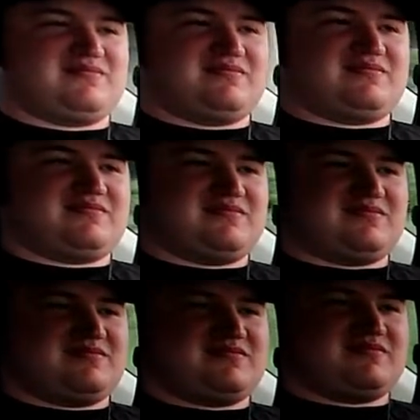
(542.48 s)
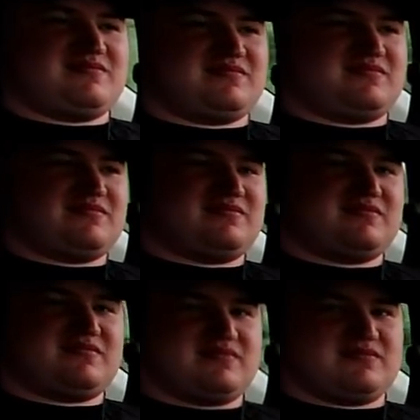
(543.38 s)

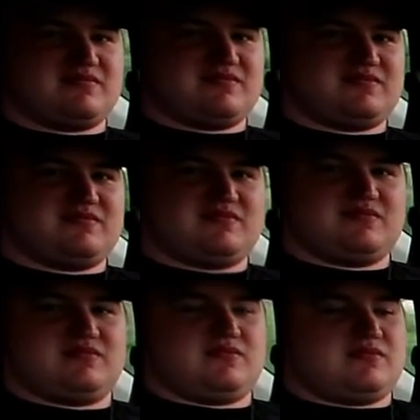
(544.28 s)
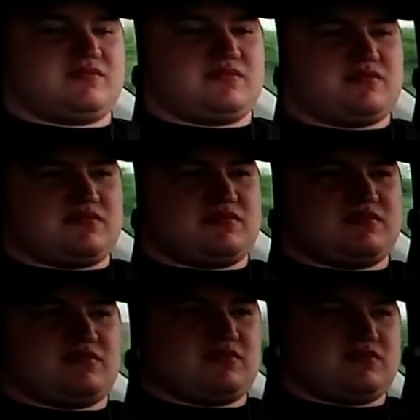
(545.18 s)

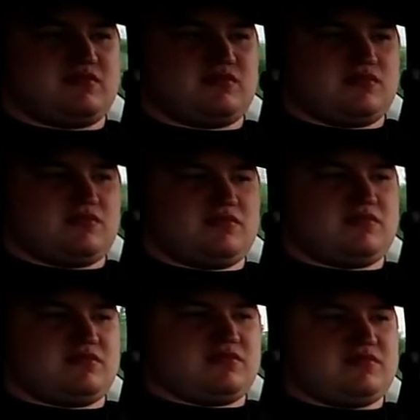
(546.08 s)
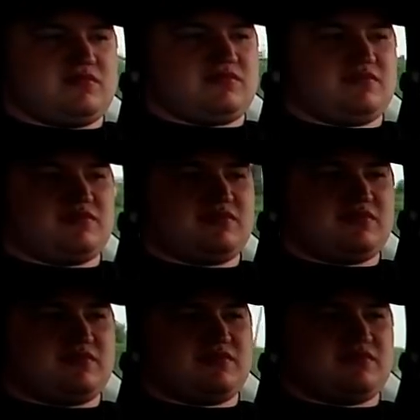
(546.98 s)

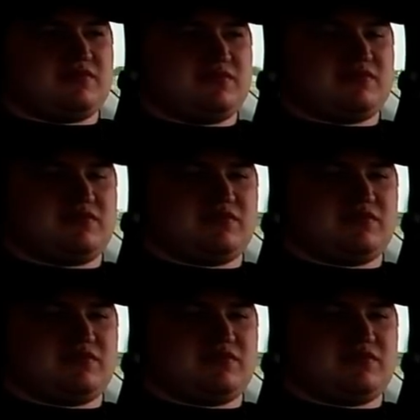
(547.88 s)
(silent)